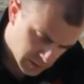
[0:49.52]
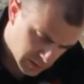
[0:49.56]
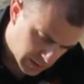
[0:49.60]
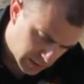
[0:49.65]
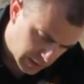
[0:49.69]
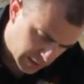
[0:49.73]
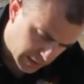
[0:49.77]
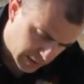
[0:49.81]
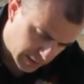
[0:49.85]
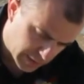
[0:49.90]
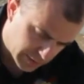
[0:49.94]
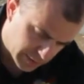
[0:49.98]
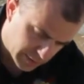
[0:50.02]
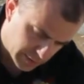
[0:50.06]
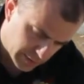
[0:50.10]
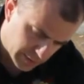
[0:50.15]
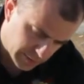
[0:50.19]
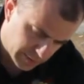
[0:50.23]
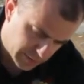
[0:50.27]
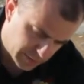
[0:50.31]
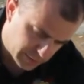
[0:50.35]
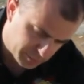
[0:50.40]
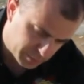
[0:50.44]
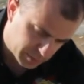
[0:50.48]
and
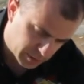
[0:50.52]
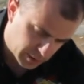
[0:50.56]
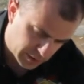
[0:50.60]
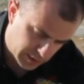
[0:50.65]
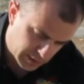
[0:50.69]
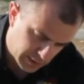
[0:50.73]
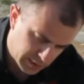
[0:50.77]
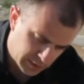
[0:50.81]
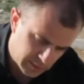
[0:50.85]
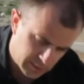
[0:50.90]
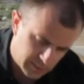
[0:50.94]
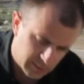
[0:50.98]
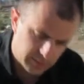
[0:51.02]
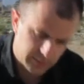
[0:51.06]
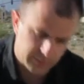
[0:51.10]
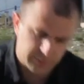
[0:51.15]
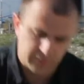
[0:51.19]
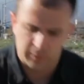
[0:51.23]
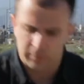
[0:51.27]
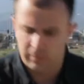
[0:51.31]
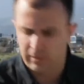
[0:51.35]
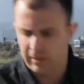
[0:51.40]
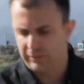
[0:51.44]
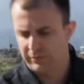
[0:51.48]
these plug in
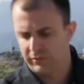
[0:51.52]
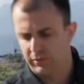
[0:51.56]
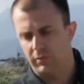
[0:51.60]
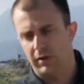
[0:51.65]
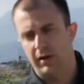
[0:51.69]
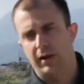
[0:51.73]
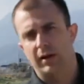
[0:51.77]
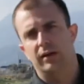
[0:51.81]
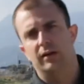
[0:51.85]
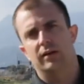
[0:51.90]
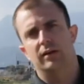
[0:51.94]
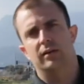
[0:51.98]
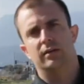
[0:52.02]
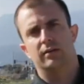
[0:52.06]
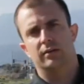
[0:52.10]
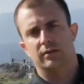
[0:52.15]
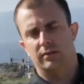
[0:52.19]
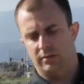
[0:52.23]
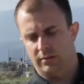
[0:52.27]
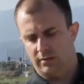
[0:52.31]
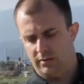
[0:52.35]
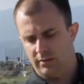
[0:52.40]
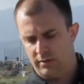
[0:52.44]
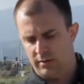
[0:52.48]
from left to right.
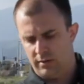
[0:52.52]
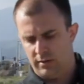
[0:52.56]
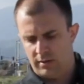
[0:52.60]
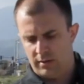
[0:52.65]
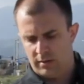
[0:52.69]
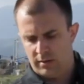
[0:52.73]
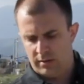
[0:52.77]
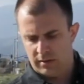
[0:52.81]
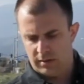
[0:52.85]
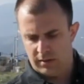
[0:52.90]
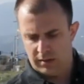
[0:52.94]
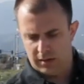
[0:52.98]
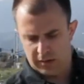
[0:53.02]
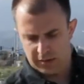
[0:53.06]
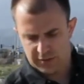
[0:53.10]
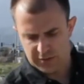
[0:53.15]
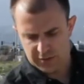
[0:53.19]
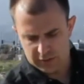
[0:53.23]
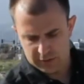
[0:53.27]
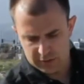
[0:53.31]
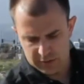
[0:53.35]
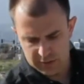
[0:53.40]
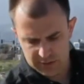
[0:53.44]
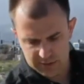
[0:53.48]

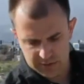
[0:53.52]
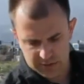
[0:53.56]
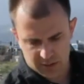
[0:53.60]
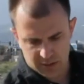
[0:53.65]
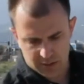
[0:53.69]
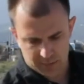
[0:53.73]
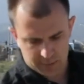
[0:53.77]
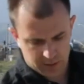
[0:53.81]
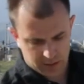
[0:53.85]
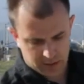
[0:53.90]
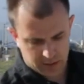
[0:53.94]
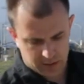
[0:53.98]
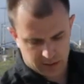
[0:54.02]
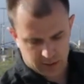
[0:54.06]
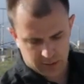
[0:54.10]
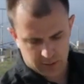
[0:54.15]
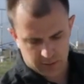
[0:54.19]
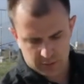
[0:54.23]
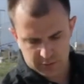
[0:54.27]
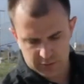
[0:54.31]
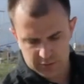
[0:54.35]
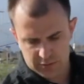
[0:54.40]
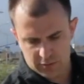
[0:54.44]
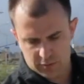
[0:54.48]
So this is going to be
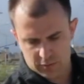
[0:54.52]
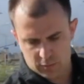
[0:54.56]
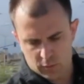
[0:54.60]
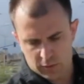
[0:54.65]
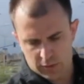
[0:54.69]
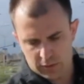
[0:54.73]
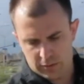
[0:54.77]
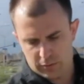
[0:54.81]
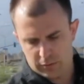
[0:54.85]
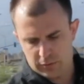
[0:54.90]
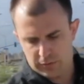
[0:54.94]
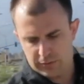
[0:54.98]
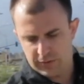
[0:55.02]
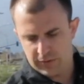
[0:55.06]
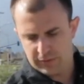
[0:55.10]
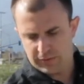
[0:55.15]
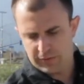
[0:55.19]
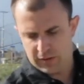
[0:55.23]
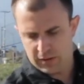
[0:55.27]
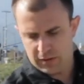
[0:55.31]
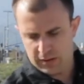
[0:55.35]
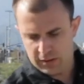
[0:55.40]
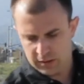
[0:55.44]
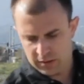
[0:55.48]
cues 1 through
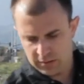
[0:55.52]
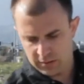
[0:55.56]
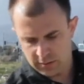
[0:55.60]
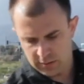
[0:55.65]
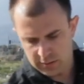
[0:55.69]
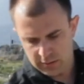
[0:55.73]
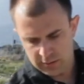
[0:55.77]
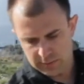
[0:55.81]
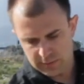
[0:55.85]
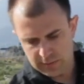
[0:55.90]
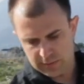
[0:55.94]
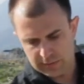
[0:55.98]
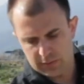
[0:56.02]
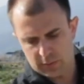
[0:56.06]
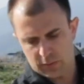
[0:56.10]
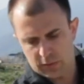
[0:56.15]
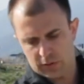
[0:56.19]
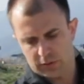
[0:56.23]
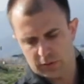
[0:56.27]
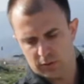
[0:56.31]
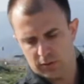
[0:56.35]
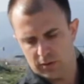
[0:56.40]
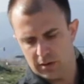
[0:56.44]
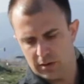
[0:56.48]
50, 51
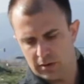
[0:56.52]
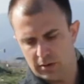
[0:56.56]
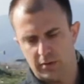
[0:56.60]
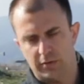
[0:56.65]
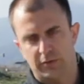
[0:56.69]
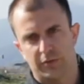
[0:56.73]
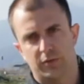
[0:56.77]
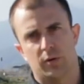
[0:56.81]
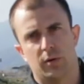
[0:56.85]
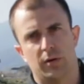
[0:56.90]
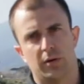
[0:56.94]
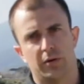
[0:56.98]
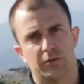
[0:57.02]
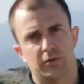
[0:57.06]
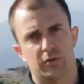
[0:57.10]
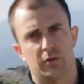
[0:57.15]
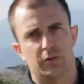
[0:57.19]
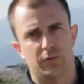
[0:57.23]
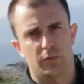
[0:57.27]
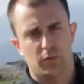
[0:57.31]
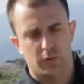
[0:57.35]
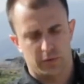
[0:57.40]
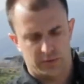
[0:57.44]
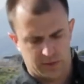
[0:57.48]
through 100, so on and so
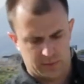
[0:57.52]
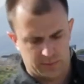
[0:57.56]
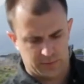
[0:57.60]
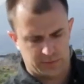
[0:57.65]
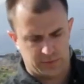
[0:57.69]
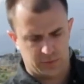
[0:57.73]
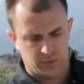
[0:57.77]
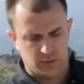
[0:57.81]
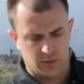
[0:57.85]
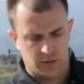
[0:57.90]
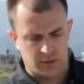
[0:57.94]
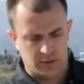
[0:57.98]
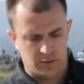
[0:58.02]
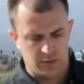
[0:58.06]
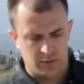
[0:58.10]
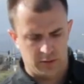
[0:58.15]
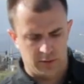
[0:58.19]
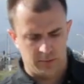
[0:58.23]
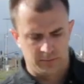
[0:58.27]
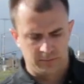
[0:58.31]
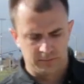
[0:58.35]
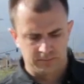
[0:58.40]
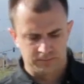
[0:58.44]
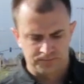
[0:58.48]
forth up to 200.
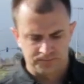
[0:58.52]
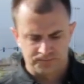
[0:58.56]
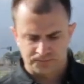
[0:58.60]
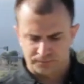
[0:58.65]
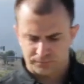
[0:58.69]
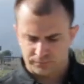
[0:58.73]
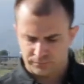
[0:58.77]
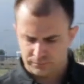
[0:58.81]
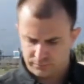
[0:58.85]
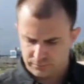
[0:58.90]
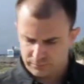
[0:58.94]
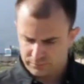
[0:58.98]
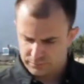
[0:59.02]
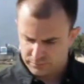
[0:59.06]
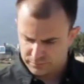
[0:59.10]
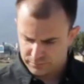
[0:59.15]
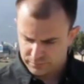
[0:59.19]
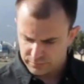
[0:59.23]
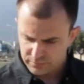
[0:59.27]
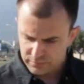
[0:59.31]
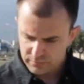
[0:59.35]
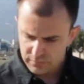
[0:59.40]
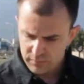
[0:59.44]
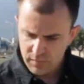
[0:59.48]

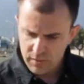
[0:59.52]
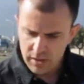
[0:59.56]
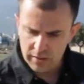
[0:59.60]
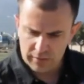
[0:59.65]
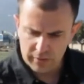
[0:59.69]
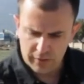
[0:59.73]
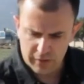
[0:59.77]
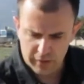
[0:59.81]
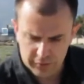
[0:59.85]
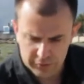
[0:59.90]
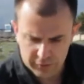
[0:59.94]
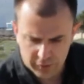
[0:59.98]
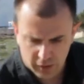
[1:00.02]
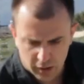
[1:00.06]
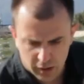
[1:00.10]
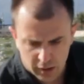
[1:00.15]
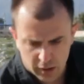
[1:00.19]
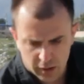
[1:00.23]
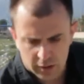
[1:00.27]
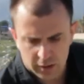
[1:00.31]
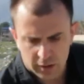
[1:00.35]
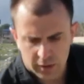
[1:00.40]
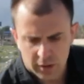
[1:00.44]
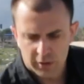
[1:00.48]
These
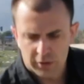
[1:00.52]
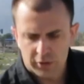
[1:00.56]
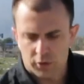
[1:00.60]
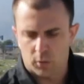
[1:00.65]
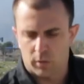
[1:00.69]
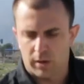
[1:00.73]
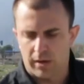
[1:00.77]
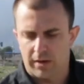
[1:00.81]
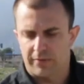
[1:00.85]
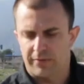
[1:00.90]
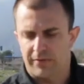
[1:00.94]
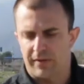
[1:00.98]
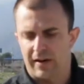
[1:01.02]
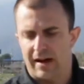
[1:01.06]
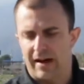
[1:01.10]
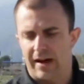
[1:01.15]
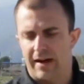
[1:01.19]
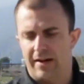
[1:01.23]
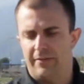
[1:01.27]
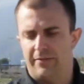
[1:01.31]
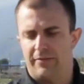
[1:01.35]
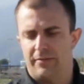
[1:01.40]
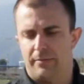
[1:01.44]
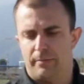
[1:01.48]
are
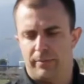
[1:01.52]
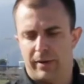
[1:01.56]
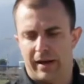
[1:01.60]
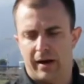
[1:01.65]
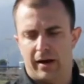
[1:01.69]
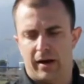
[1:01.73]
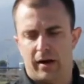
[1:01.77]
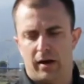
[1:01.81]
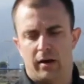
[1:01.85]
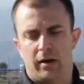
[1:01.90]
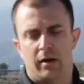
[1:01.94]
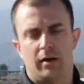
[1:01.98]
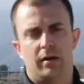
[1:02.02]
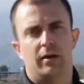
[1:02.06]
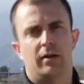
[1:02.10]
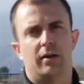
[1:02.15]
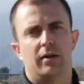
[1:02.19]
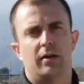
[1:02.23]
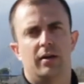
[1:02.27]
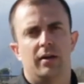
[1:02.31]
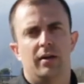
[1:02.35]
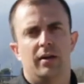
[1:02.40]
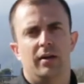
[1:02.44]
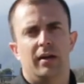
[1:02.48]
25 pair
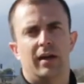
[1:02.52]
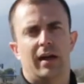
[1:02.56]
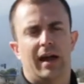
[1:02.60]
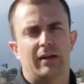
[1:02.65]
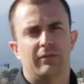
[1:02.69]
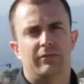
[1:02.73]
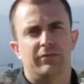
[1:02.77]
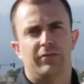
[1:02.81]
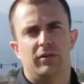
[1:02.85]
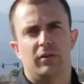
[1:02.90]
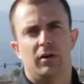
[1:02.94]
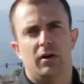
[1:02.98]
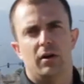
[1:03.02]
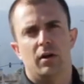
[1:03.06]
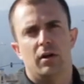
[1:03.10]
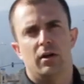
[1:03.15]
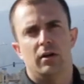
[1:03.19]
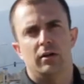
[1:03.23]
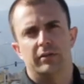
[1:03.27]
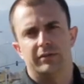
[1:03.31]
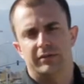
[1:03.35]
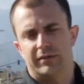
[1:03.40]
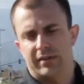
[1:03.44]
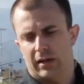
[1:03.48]

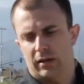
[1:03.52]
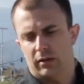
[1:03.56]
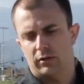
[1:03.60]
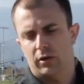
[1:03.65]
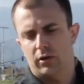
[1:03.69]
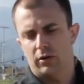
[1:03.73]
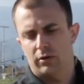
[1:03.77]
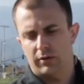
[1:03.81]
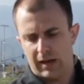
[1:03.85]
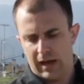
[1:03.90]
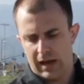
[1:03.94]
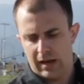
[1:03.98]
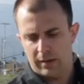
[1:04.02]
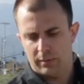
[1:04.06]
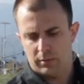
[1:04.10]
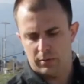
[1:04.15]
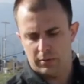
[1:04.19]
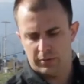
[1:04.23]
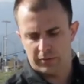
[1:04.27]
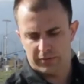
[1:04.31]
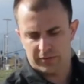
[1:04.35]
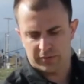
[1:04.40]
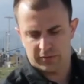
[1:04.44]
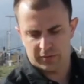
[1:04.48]
Amphenol telco
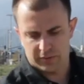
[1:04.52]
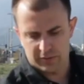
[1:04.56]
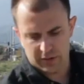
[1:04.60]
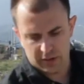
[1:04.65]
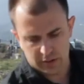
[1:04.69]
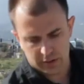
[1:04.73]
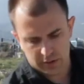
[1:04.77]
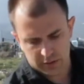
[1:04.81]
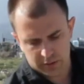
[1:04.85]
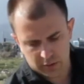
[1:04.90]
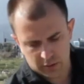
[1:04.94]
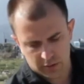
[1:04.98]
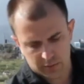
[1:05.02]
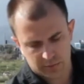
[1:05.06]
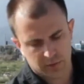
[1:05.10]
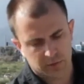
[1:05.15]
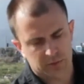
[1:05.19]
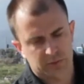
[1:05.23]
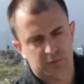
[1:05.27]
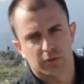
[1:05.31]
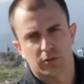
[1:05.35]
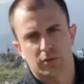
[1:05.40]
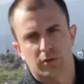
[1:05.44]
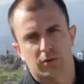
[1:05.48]
cables that are
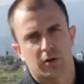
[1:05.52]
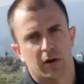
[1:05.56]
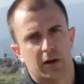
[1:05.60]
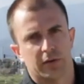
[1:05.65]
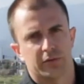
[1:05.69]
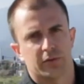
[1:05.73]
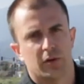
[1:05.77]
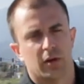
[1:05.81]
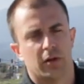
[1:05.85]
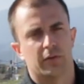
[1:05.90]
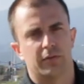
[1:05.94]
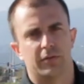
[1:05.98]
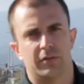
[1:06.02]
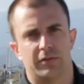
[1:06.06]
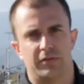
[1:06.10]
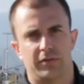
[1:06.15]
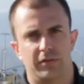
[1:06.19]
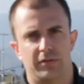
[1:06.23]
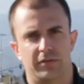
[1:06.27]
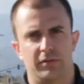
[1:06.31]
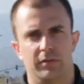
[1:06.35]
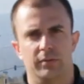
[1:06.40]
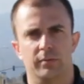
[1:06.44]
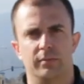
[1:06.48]
universal across all of the
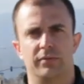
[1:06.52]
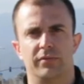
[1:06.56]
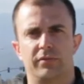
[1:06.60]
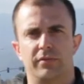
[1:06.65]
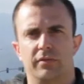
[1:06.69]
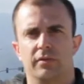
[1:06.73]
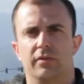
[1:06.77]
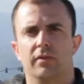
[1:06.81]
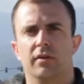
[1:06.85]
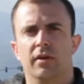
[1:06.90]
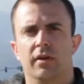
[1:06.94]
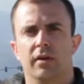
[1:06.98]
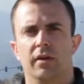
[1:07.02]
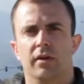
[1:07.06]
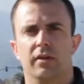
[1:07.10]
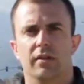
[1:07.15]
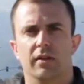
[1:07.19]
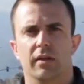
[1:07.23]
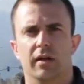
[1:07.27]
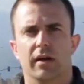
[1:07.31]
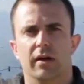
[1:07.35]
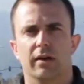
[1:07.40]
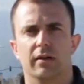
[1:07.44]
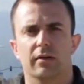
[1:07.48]
systems
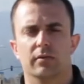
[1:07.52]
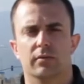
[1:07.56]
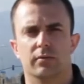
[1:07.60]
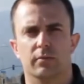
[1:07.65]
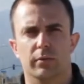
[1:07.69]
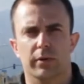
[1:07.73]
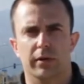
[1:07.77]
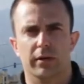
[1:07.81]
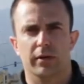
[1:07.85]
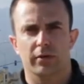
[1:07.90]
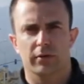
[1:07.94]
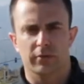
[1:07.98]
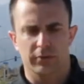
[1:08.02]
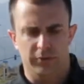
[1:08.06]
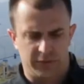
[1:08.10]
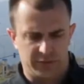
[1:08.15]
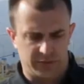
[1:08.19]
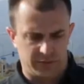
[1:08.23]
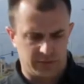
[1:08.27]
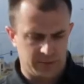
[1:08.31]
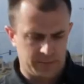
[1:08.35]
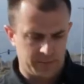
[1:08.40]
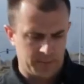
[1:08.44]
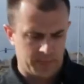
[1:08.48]
that we use.
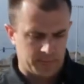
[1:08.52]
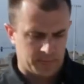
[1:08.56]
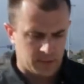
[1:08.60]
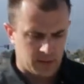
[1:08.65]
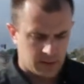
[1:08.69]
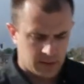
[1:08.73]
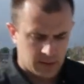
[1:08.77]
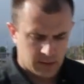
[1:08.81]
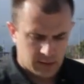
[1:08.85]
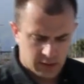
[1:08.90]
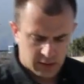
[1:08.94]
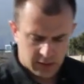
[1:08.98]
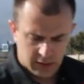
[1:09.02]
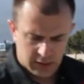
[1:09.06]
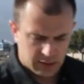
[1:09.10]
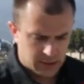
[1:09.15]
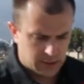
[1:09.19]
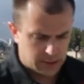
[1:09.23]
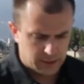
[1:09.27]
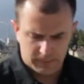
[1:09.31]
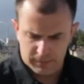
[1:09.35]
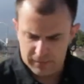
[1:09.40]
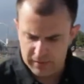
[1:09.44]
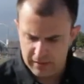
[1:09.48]

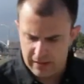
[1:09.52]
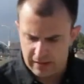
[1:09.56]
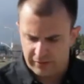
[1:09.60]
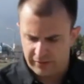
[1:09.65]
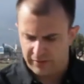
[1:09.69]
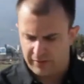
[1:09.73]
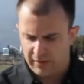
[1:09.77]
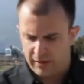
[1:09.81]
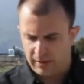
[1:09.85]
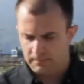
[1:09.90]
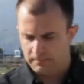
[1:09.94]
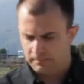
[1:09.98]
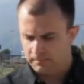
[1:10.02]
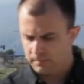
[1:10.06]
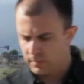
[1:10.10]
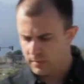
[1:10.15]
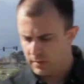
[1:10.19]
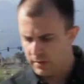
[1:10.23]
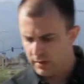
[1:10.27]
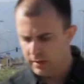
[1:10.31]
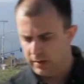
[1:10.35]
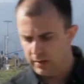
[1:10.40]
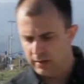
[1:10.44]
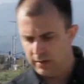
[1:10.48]
The next step
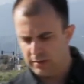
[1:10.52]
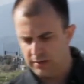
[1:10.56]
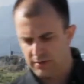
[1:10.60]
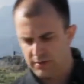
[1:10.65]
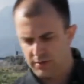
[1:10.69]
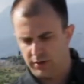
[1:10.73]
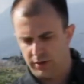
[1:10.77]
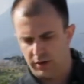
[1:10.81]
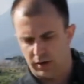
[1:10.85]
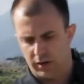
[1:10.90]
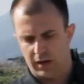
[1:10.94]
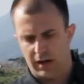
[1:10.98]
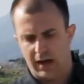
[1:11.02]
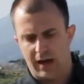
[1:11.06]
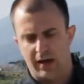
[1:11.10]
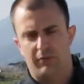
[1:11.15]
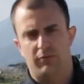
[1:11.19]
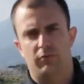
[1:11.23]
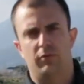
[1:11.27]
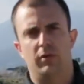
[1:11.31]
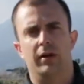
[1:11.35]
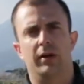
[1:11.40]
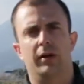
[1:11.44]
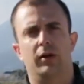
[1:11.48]
is you're going to have
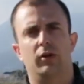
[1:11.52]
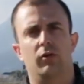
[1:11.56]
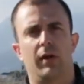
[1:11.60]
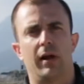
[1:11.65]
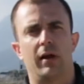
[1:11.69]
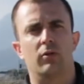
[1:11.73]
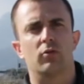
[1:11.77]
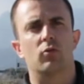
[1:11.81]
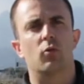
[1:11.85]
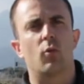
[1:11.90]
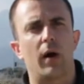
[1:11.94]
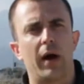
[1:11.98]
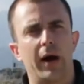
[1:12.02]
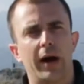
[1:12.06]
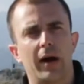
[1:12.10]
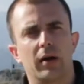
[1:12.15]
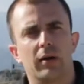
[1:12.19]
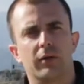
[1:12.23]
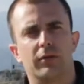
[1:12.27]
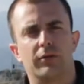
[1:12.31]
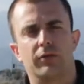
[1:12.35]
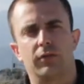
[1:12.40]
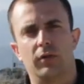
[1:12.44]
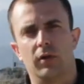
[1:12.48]
run a ground wire
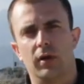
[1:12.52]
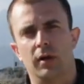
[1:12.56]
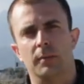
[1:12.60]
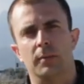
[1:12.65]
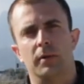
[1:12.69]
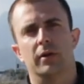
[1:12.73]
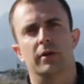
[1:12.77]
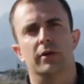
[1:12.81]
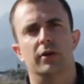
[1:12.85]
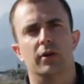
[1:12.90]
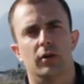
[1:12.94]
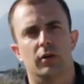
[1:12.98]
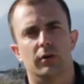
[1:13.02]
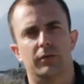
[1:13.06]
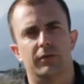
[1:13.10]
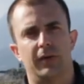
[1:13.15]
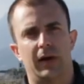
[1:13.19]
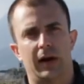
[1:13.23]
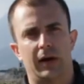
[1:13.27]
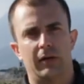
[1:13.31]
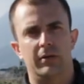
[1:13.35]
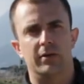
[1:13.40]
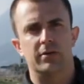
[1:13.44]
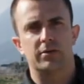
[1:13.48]
from your
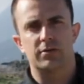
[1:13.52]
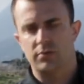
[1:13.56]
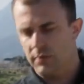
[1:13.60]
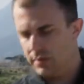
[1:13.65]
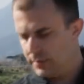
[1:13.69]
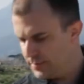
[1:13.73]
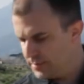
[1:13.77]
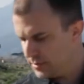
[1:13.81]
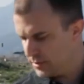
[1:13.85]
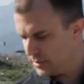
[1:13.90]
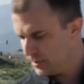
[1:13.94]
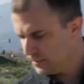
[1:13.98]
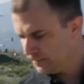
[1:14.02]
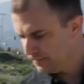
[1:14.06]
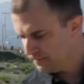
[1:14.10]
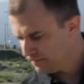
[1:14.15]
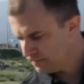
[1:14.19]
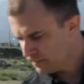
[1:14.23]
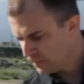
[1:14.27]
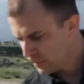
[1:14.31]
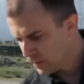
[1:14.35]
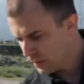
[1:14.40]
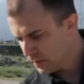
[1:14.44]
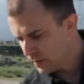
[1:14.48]
firing strips,
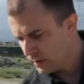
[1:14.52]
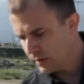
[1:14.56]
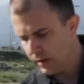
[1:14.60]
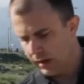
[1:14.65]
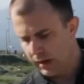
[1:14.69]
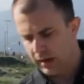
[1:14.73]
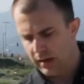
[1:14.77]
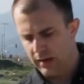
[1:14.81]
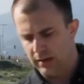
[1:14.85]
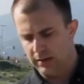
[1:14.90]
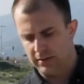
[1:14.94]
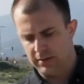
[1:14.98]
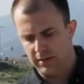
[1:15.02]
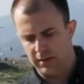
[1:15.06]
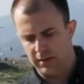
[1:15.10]
and